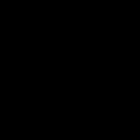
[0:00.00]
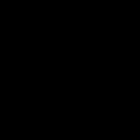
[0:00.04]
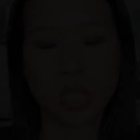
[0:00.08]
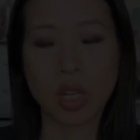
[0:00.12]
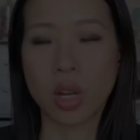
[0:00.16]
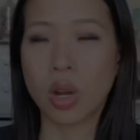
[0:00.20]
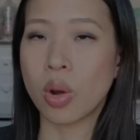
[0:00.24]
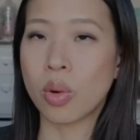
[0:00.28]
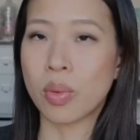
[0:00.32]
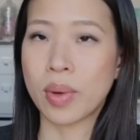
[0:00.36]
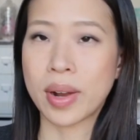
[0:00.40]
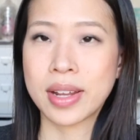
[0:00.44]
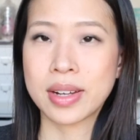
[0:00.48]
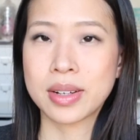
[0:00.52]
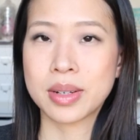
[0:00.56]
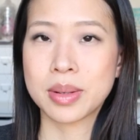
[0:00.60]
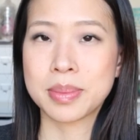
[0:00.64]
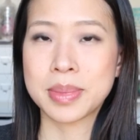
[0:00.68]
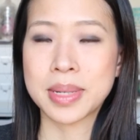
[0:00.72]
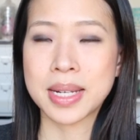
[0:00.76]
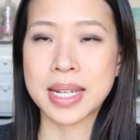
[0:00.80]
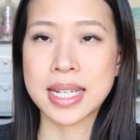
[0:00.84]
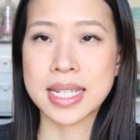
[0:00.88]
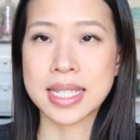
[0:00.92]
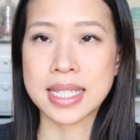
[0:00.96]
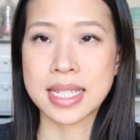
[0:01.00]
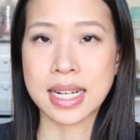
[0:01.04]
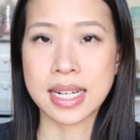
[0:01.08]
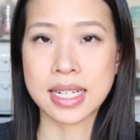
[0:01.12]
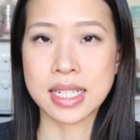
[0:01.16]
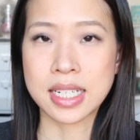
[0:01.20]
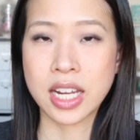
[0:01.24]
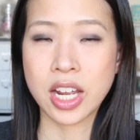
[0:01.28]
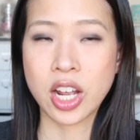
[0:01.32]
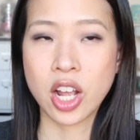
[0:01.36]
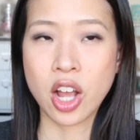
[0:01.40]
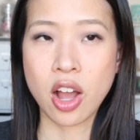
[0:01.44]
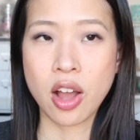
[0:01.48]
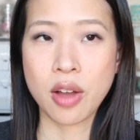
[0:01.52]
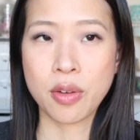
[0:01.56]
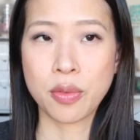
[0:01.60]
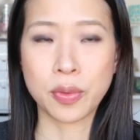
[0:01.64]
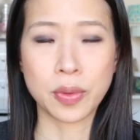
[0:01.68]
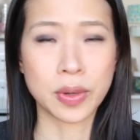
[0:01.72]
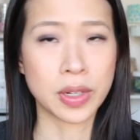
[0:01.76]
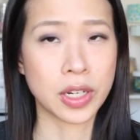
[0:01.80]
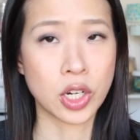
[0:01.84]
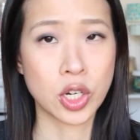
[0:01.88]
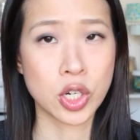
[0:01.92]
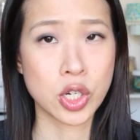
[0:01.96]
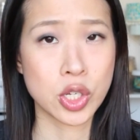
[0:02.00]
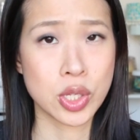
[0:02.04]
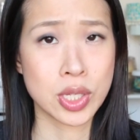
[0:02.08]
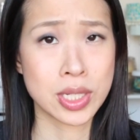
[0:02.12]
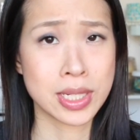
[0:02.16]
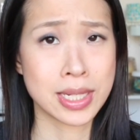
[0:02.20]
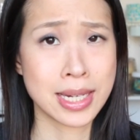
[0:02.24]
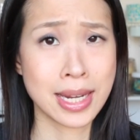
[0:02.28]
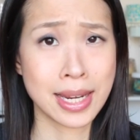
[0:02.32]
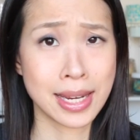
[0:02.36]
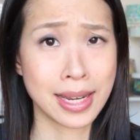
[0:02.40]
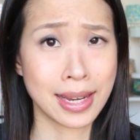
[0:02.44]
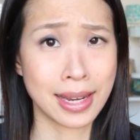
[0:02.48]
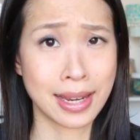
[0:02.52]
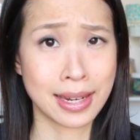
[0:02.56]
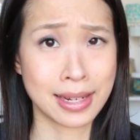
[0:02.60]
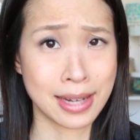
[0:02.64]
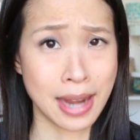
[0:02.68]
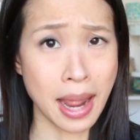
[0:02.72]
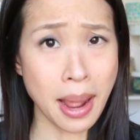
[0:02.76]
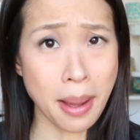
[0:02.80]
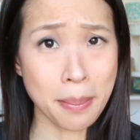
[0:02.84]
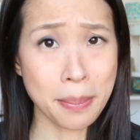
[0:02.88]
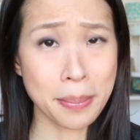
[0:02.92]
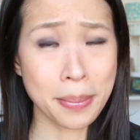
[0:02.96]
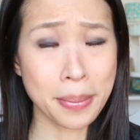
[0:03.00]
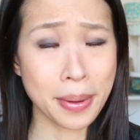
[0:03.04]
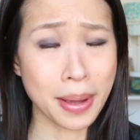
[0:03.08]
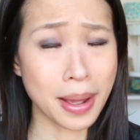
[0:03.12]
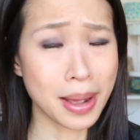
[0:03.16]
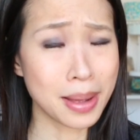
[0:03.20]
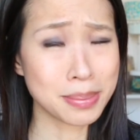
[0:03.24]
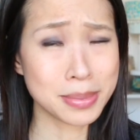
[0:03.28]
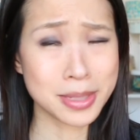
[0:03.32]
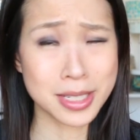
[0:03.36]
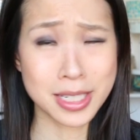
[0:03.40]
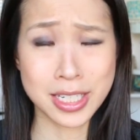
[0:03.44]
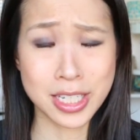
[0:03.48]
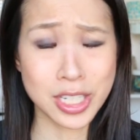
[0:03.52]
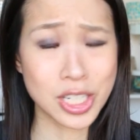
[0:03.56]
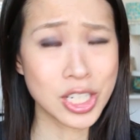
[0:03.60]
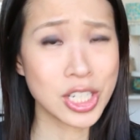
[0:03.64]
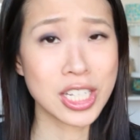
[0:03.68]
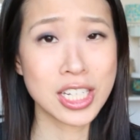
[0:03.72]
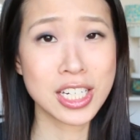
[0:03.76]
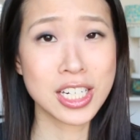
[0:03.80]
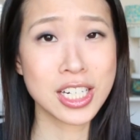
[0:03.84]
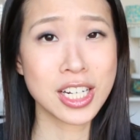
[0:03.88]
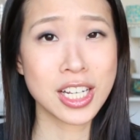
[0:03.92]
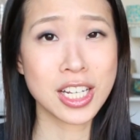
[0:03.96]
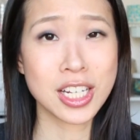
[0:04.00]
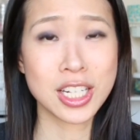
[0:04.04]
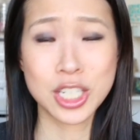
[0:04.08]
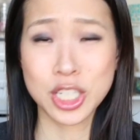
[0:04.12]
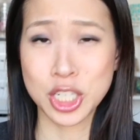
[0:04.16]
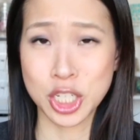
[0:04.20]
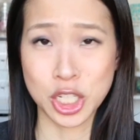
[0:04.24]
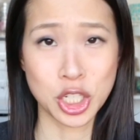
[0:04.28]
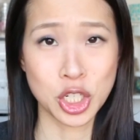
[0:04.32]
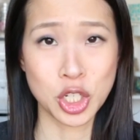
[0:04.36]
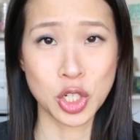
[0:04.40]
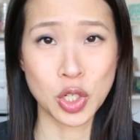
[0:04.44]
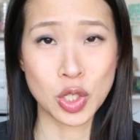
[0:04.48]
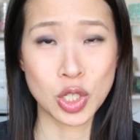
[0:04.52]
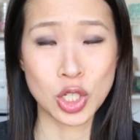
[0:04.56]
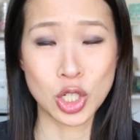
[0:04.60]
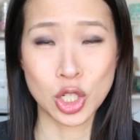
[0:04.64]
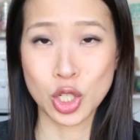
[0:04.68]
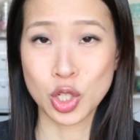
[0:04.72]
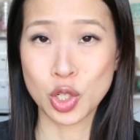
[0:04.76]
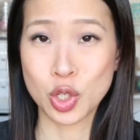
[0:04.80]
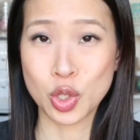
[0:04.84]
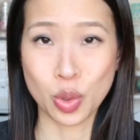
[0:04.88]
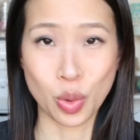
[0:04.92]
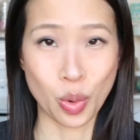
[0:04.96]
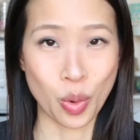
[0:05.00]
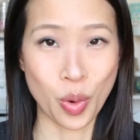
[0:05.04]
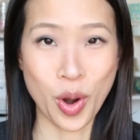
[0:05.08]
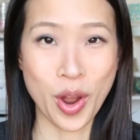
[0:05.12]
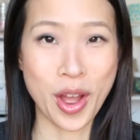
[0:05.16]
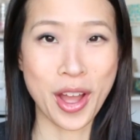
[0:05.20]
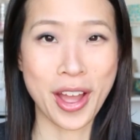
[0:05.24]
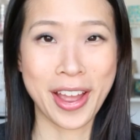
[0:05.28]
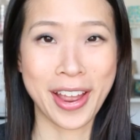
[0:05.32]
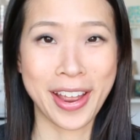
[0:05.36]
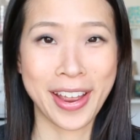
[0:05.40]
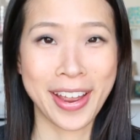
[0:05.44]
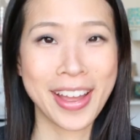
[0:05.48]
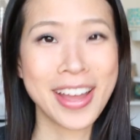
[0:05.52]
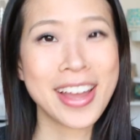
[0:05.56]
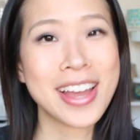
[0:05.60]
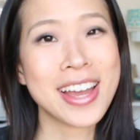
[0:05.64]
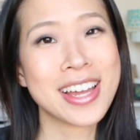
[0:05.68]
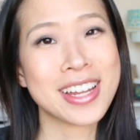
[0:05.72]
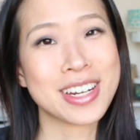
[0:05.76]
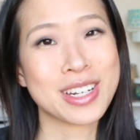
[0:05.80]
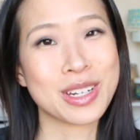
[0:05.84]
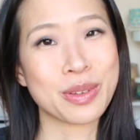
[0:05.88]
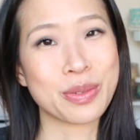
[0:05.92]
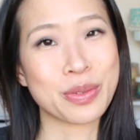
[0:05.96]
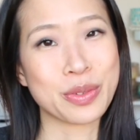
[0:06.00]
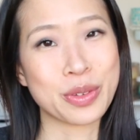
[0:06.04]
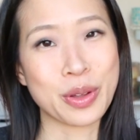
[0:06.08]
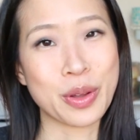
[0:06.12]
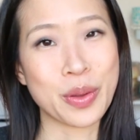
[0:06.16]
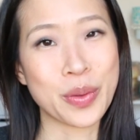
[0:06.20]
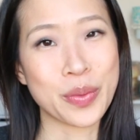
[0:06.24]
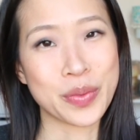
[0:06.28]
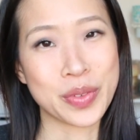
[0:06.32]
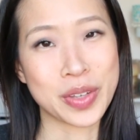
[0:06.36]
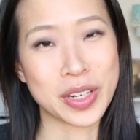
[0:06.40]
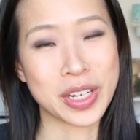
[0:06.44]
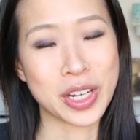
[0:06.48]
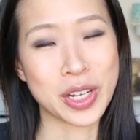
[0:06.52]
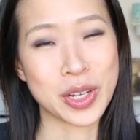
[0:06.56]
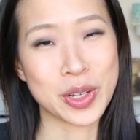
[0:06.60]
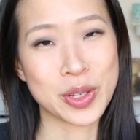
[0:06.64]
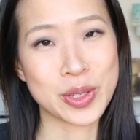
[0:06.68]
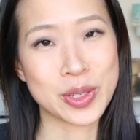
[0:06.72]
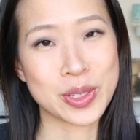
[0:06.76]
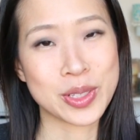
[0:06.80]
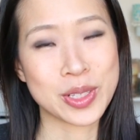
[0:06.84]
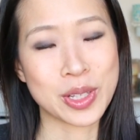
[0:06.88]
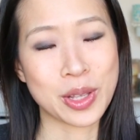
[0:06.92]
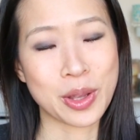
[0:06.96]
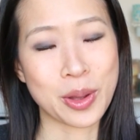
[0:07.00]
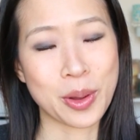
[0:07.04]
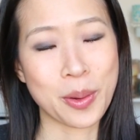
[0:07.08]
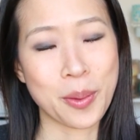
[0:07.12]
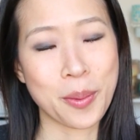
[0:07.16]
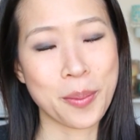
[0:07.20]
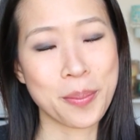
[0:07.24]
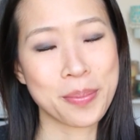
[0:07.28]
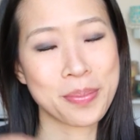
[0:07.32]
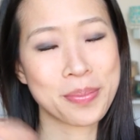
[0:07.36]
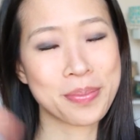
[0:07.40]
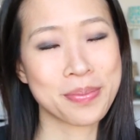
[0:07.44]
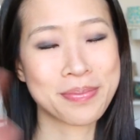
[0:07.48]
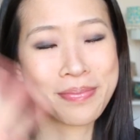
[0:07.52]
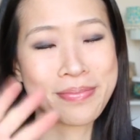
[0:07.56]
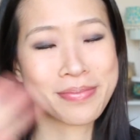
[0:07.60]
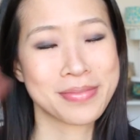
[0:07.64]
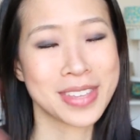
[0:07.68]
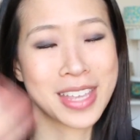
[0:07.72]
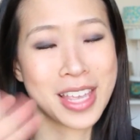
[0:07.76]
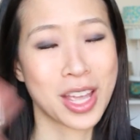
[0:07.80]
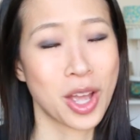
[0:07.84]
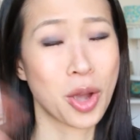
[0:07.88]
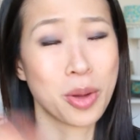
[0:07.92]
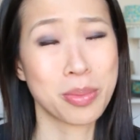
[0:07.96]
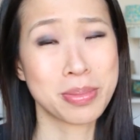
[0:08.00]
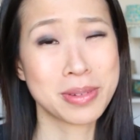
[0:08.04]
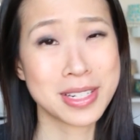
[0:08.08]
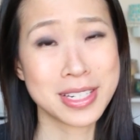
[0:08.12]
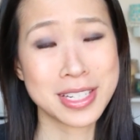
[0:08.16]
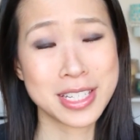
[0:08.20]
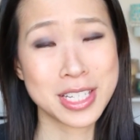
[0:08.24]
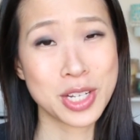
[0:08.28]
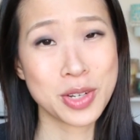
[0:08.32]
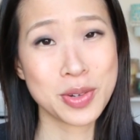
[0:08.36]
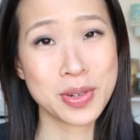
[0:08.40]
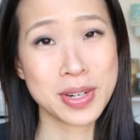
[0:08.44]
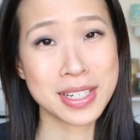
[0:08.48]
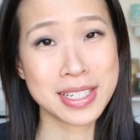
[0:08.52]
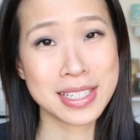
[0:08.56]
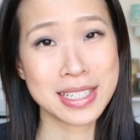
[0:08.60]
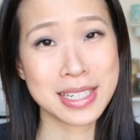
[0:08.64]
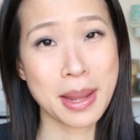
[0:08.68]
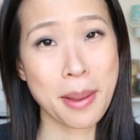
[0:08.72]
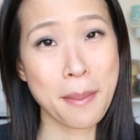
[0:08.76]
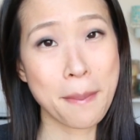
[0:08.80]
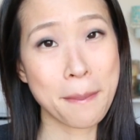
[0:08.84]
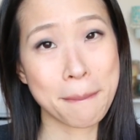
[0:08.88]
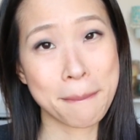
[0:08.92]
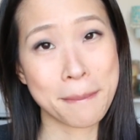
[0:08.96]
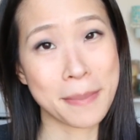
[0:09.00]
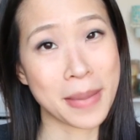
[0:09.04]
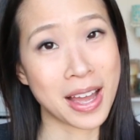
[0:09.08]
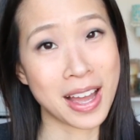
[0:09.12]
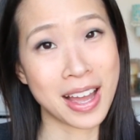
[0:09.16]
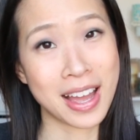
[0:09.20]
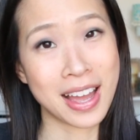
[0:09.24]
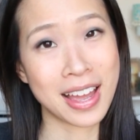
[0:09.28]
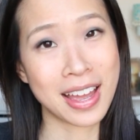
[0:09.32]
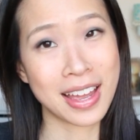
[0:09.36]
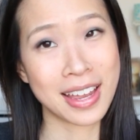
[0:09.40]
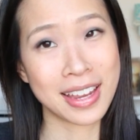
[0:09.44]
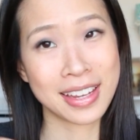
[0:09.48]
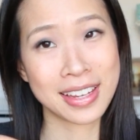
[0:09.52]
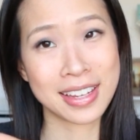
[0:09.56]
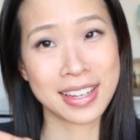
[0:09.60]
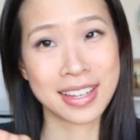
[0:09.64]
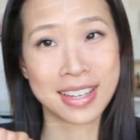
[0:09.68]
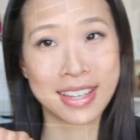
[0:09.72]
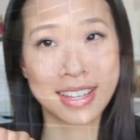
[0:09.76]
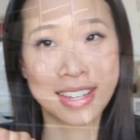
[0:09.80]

So random days that I take off when Ariel is taking a nap, I'm still going to continue to try to film videos. So hope to see you next time. Bye.